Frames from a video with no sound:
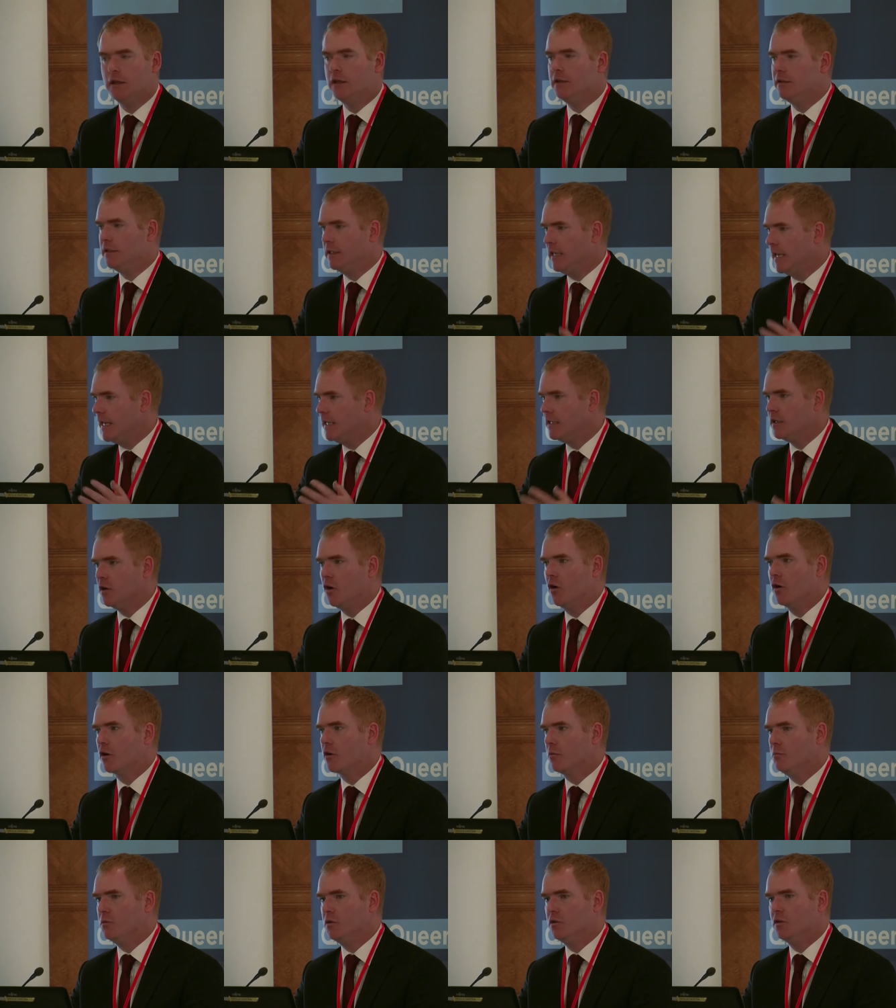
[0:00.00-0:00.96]
The
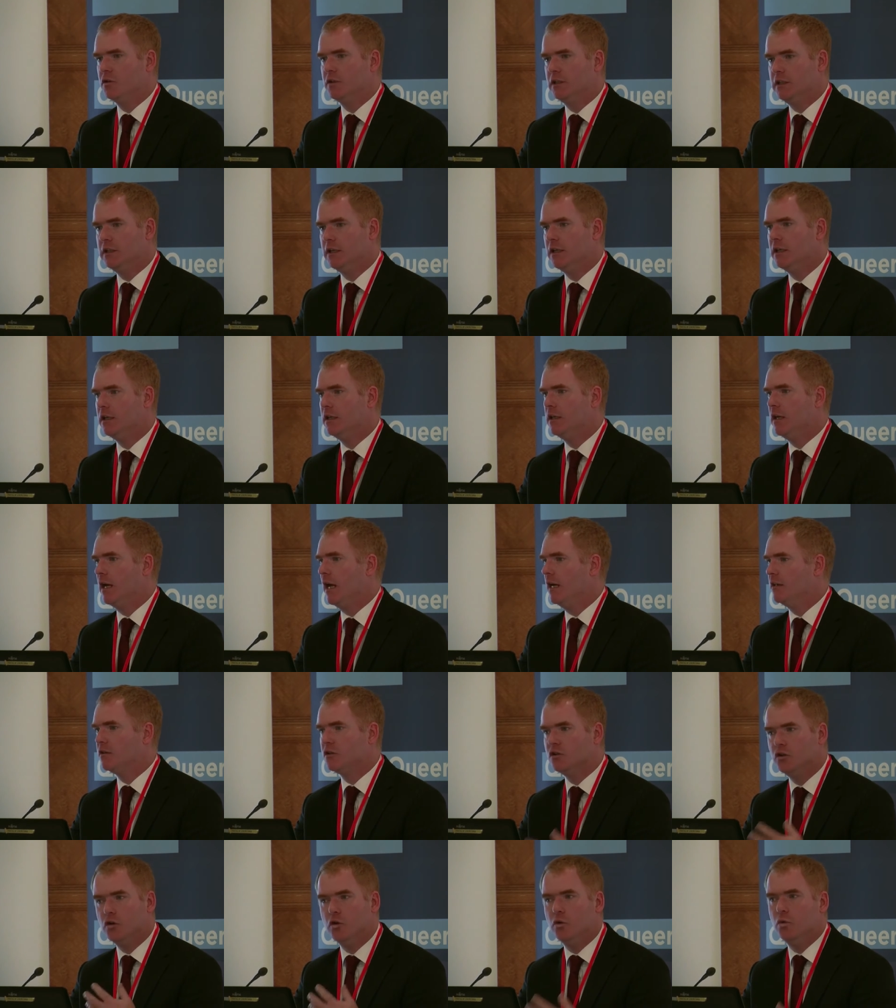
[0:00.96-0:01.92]
ADR community
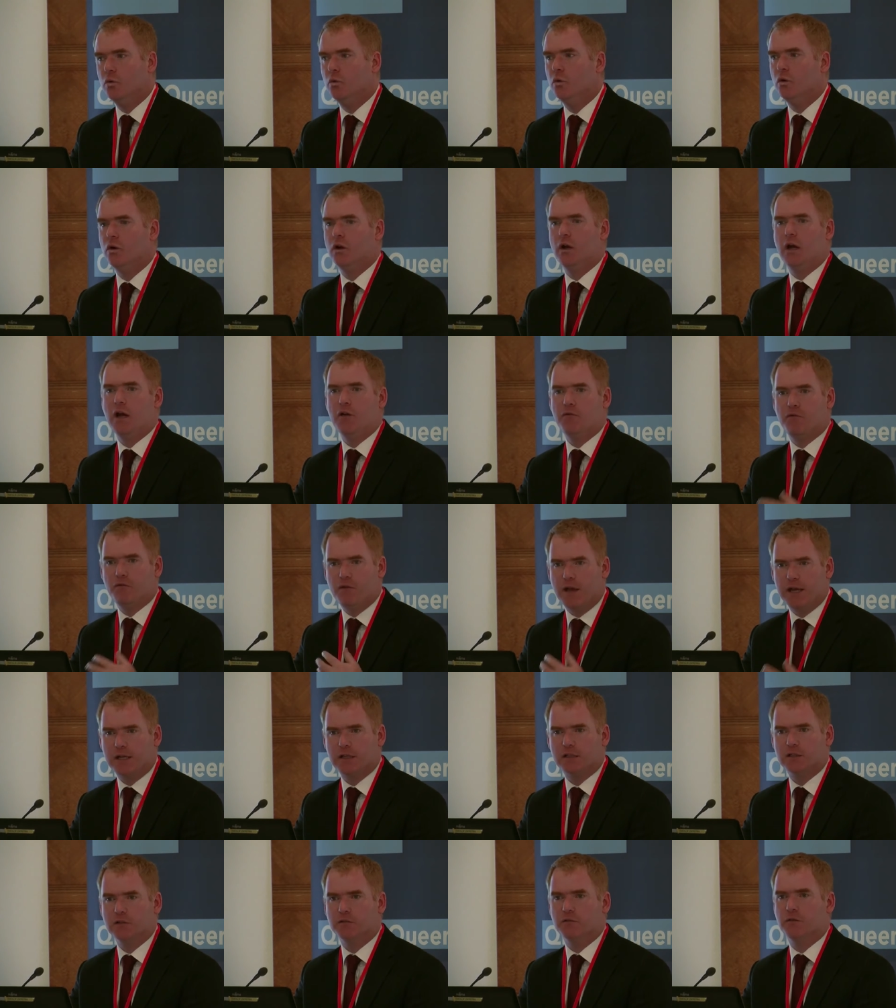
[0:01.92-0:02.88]
has no
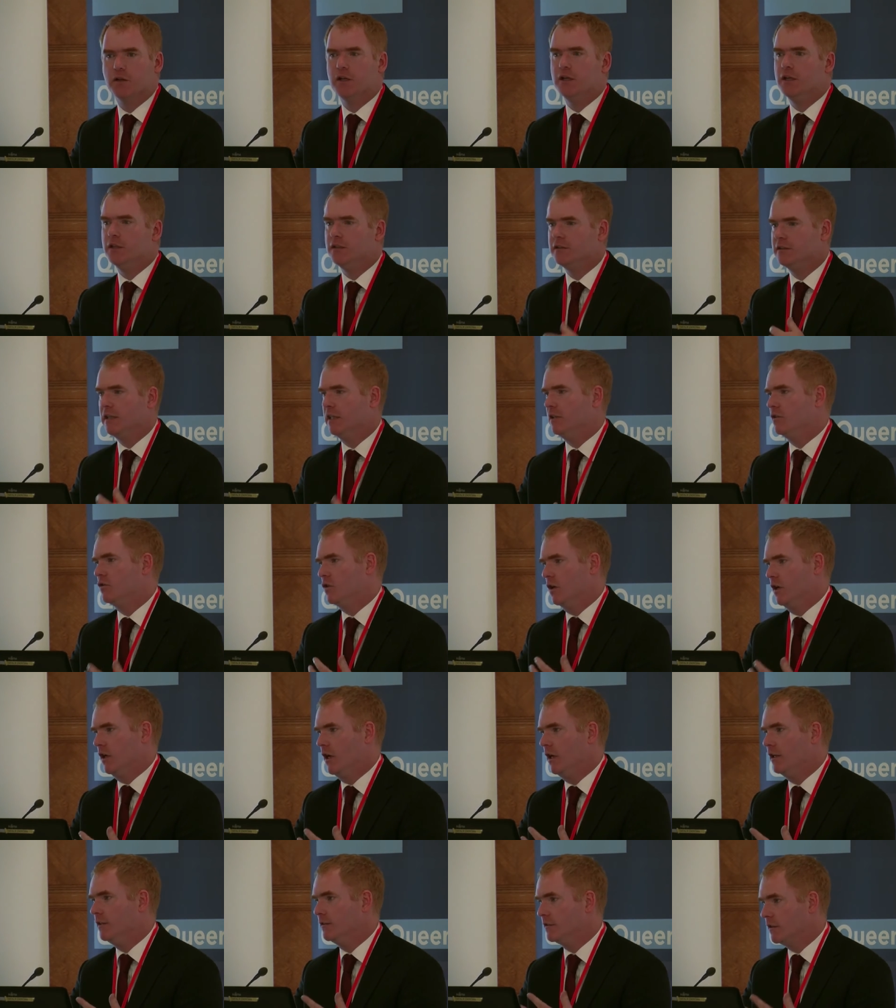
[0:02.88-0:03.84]
effective
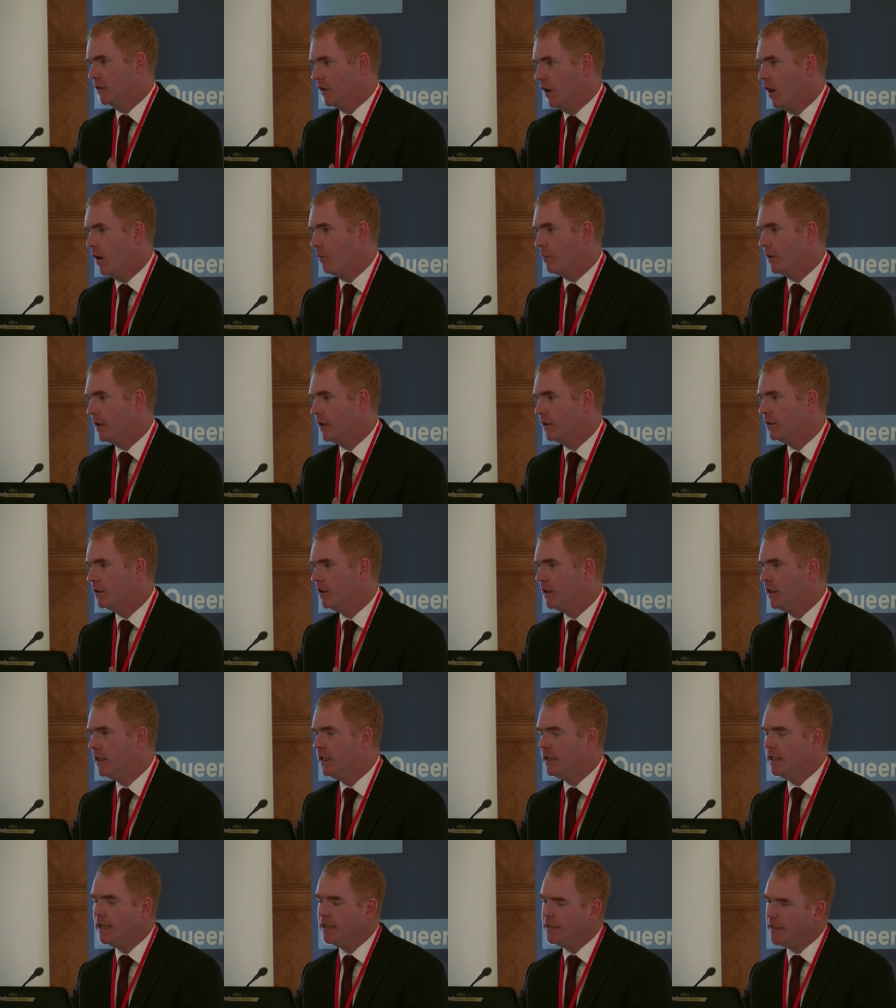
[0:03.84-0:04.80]
centralised lobby.
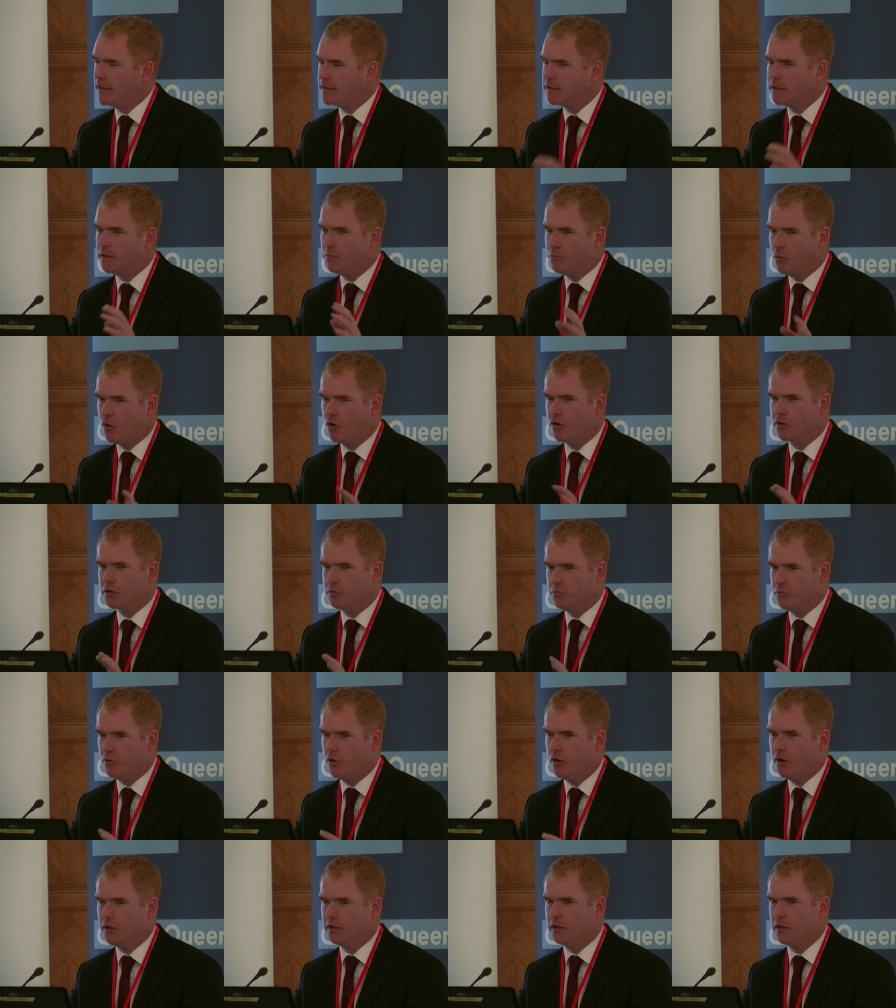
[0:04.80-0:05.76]
And that's an important
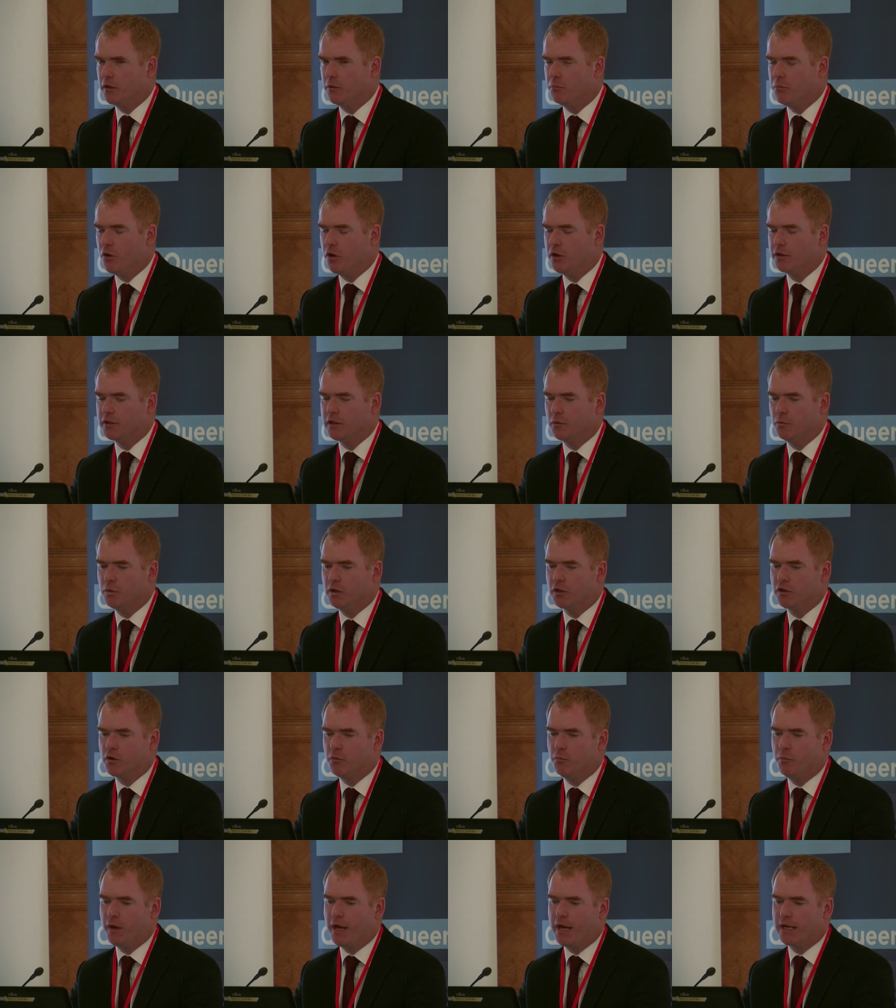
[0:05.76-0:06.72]
point, and a point that we'll
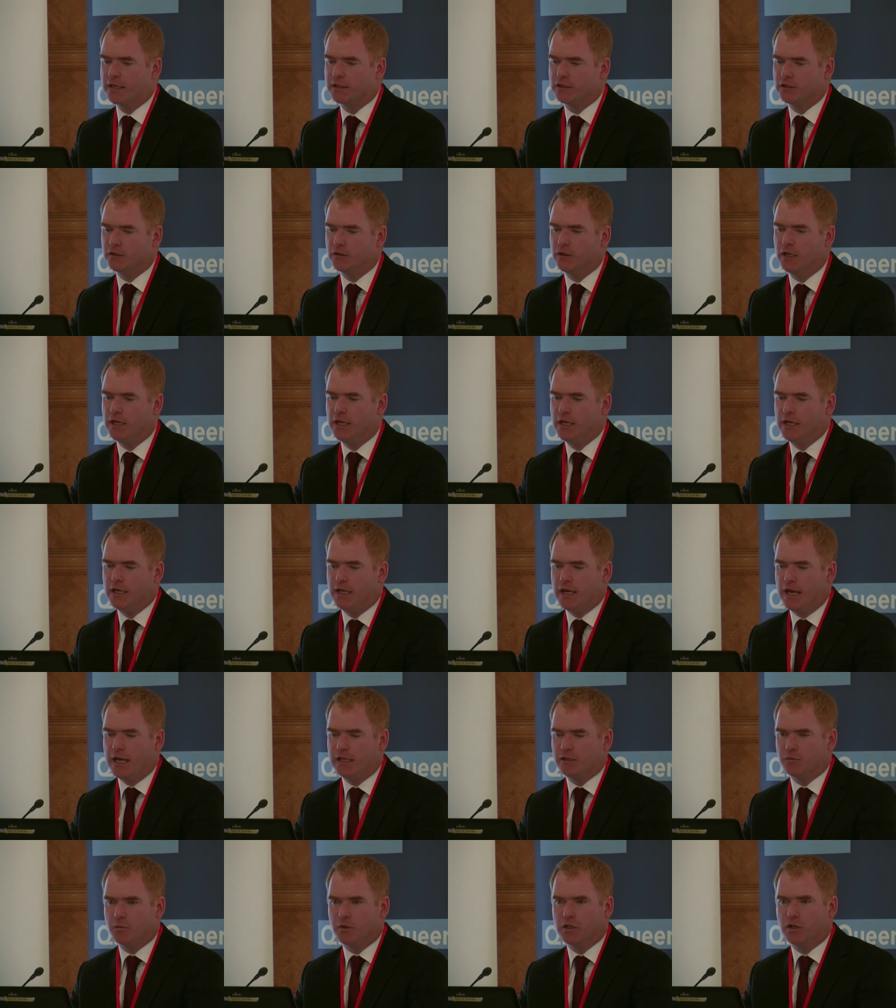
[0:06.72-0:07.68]
come back to
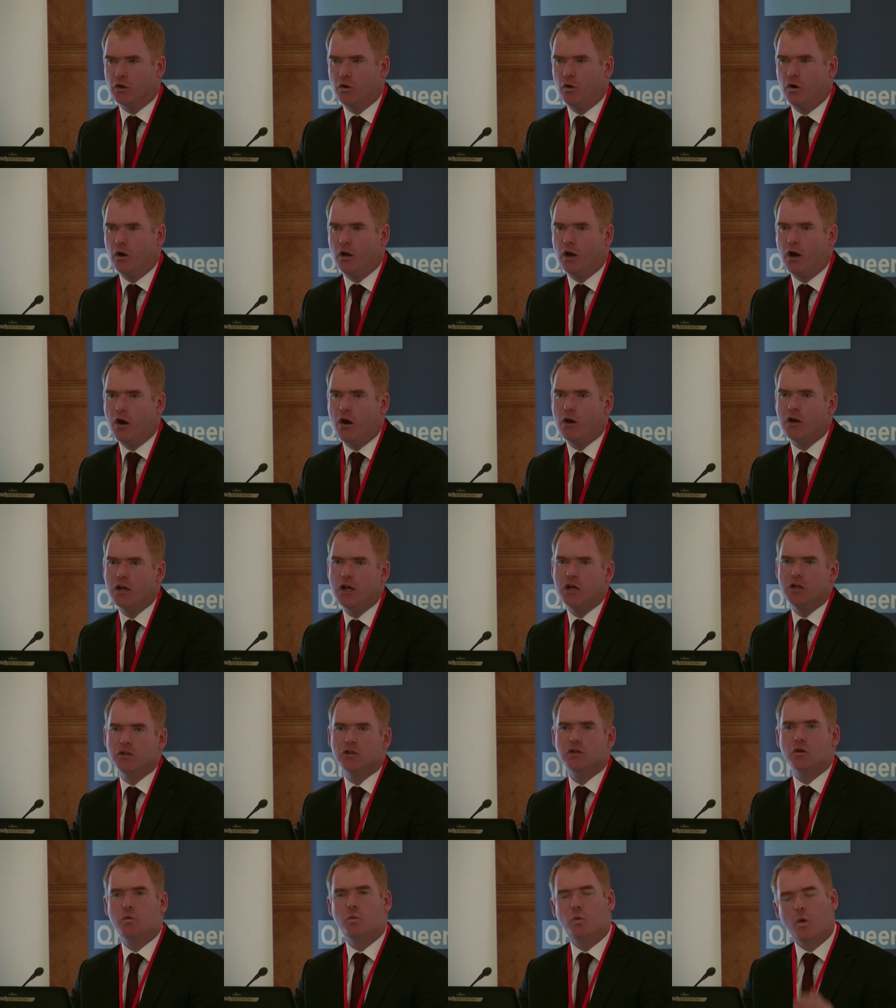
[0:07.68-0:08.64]
as we go along.
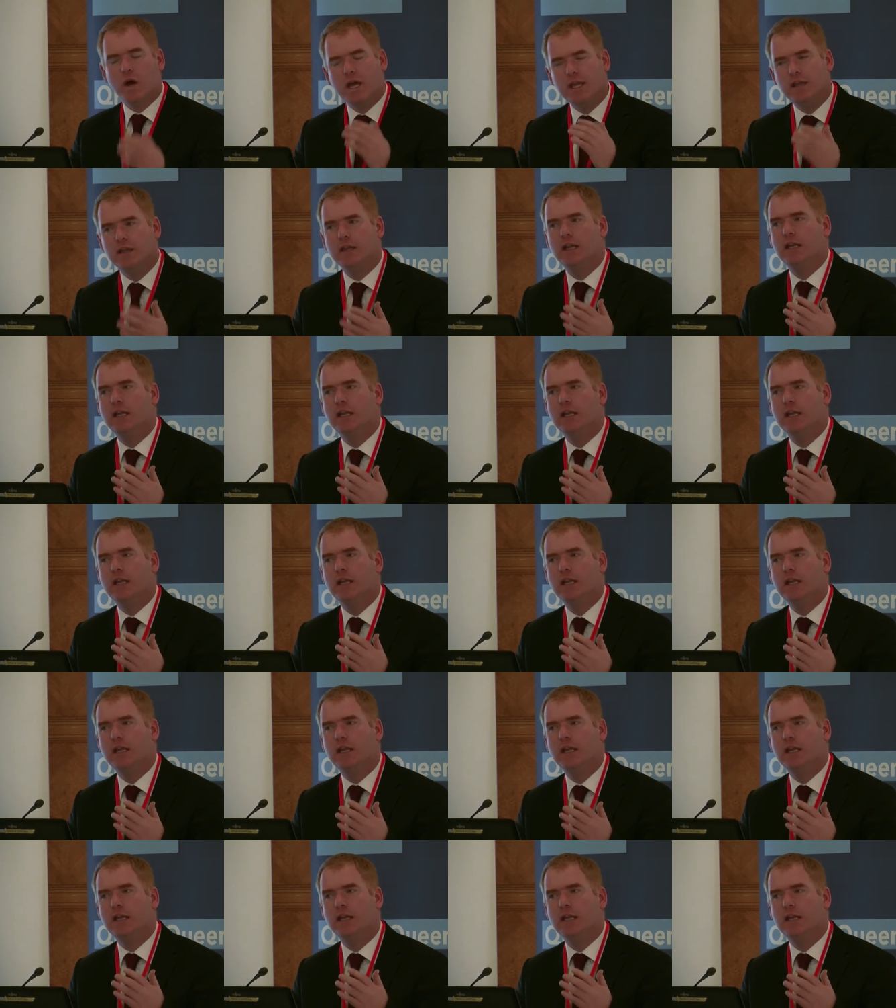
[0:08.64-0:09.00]
So when the